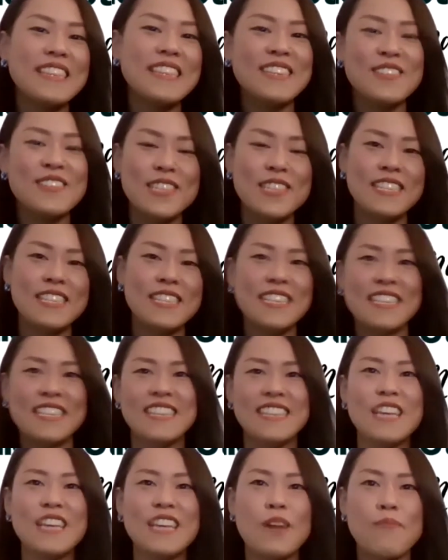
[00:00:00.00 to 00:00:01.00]
little seed
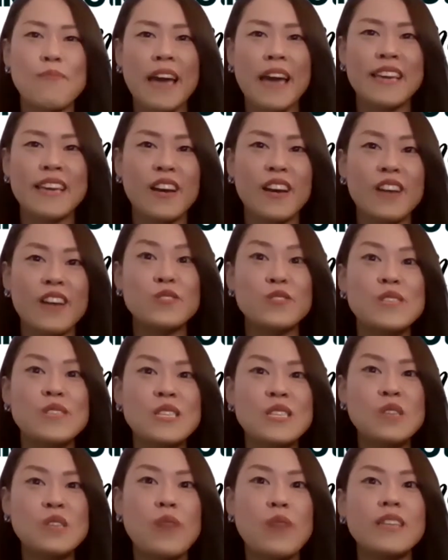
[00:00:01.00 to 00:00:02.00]
in their backyard to
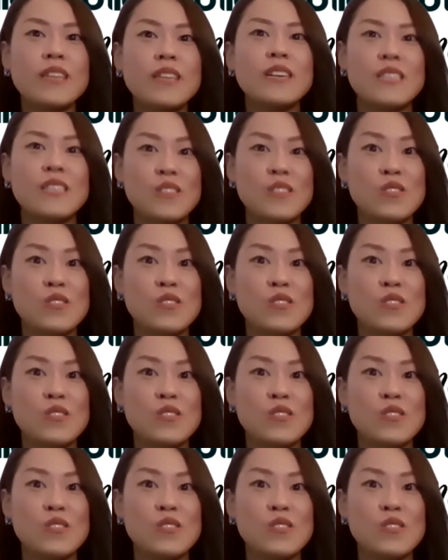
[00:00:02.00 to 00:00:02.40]
see whether